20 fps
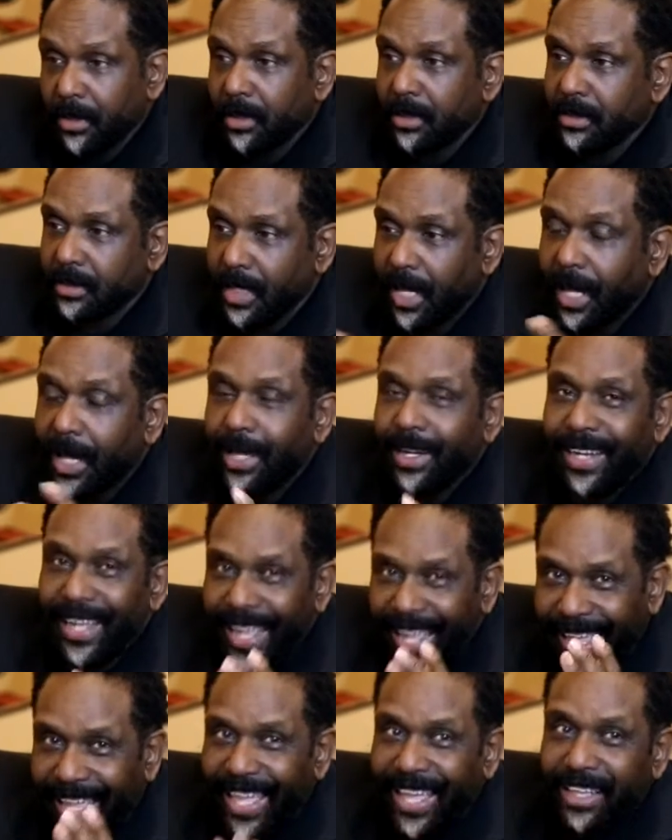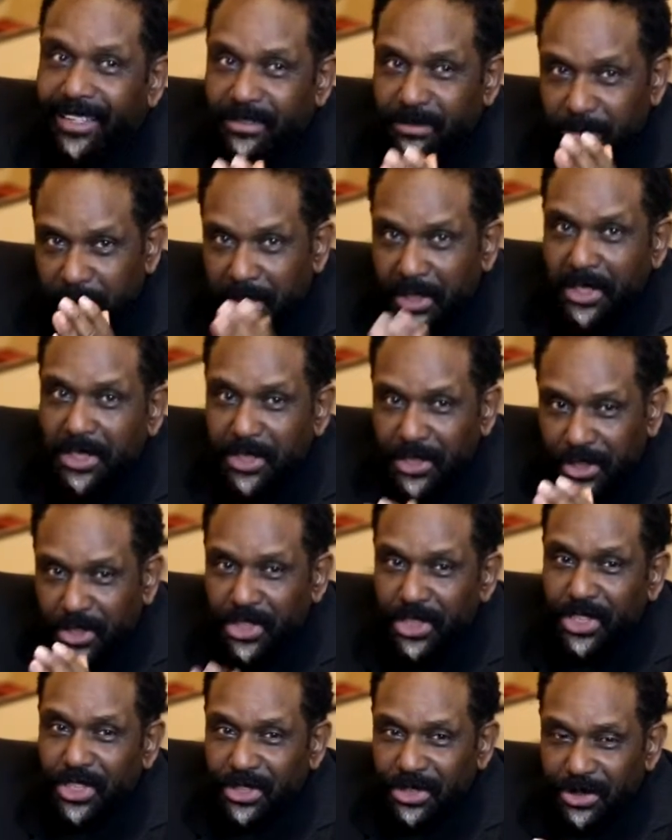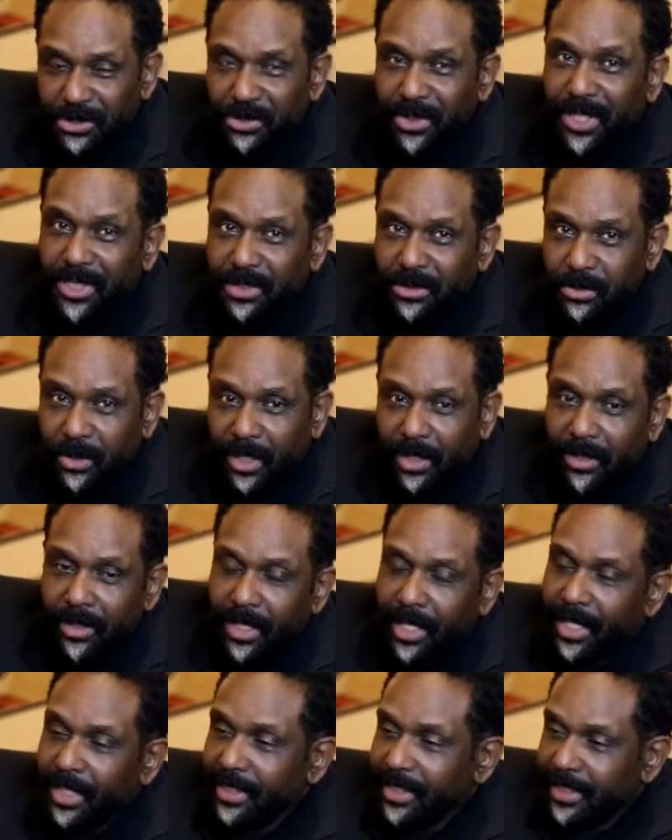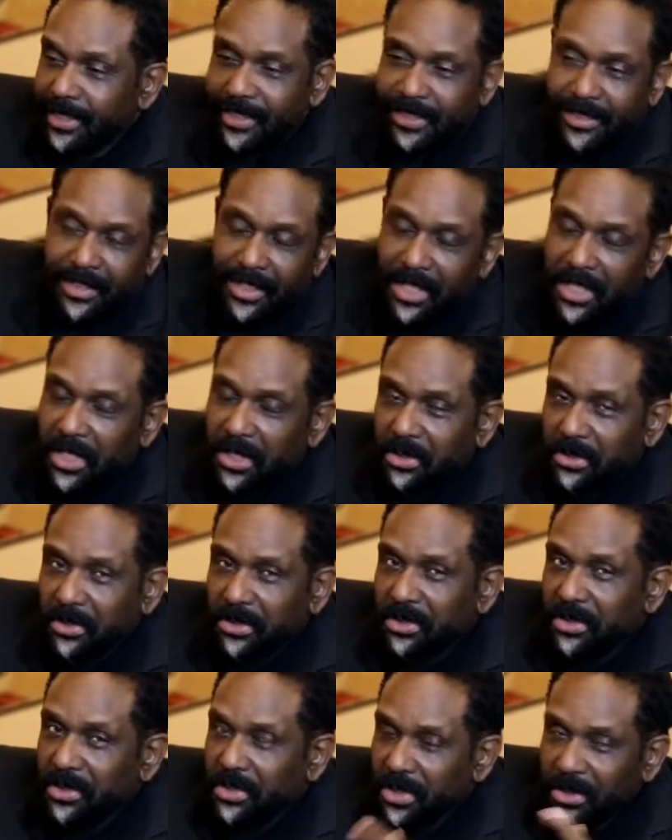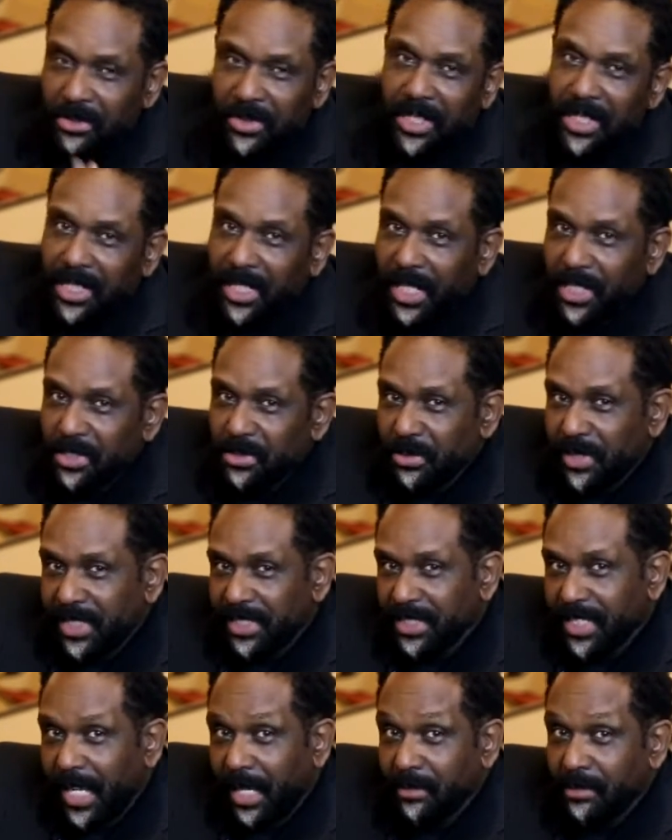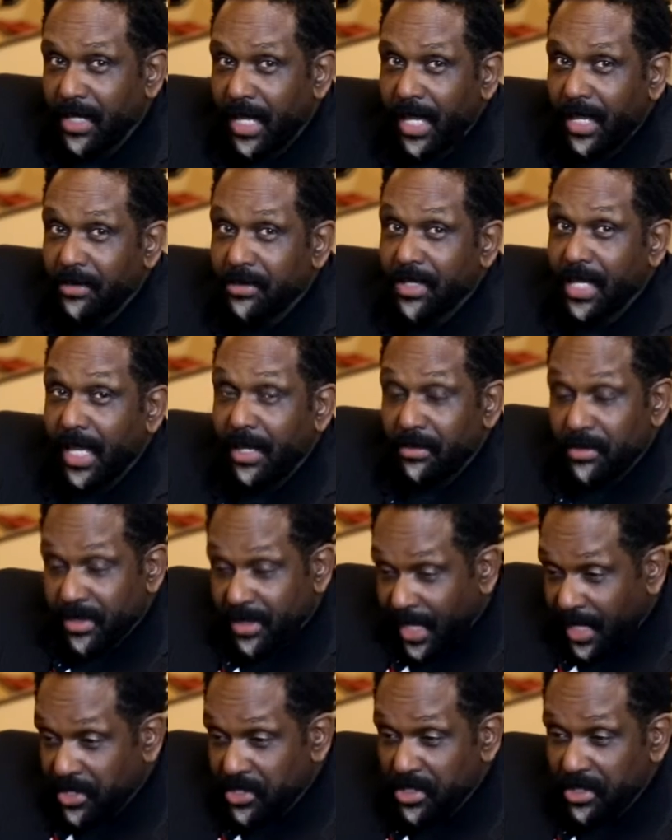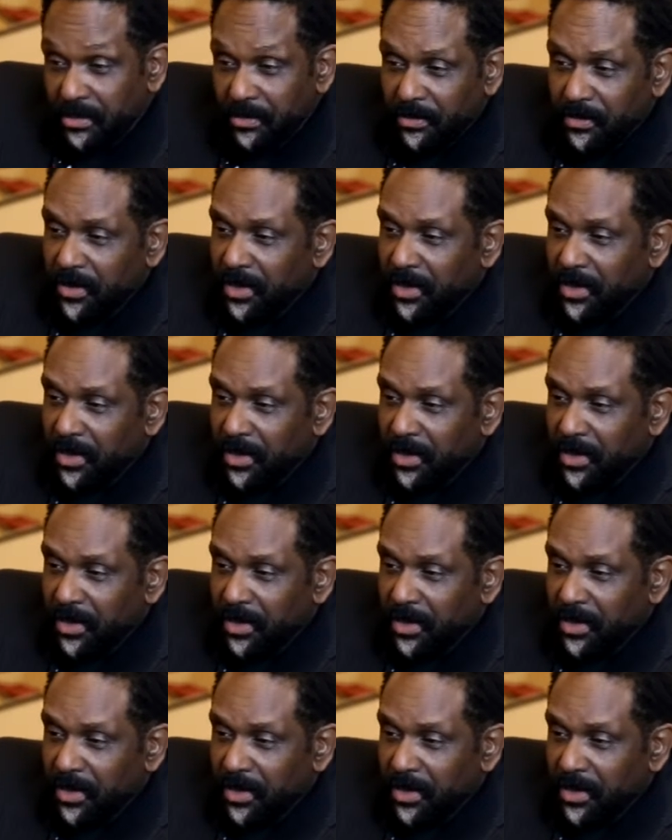Because God has been good to us. Well, listen, we tune in next week, same time, same station.